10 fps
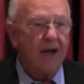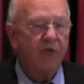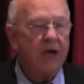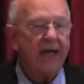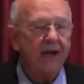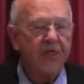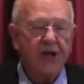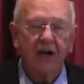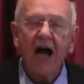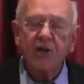But if we get into
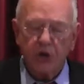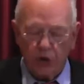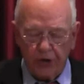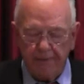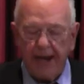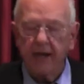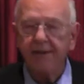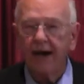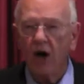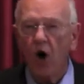theological
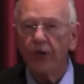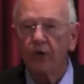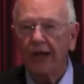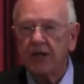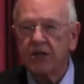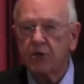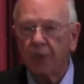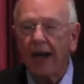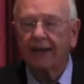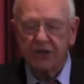debate about all the
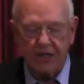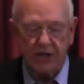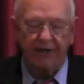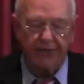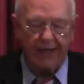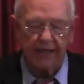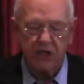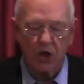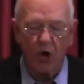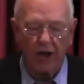religious practices and everything
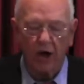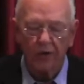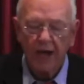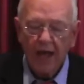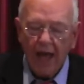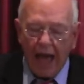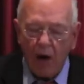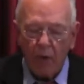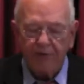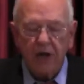that's going on,
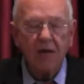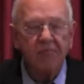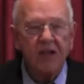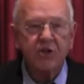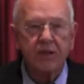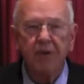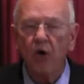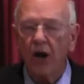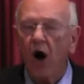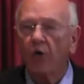uh, we've done missed the
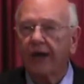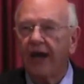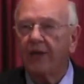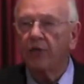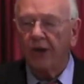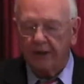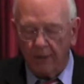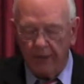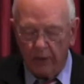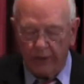boat altogether.
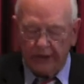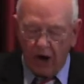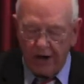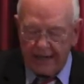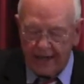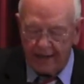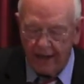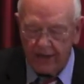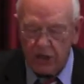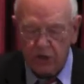We, we, we turned down
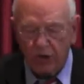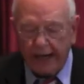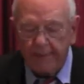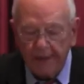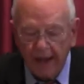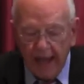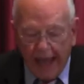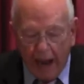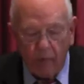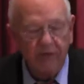another stream,
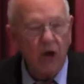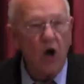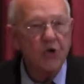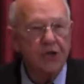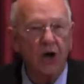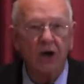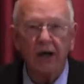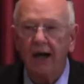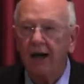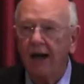and we've lost
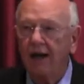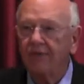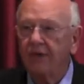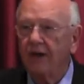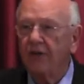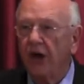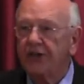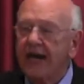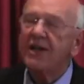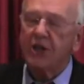their, uh, uh,
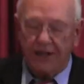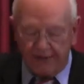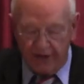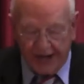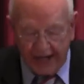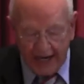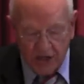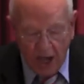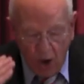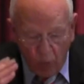their attention and everything
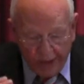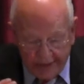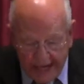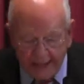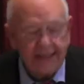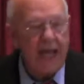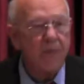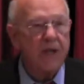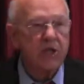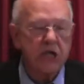else. We need to
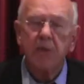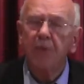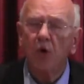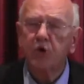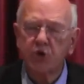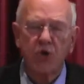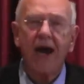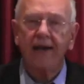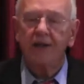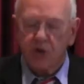keep it simple,
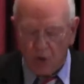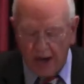straight, and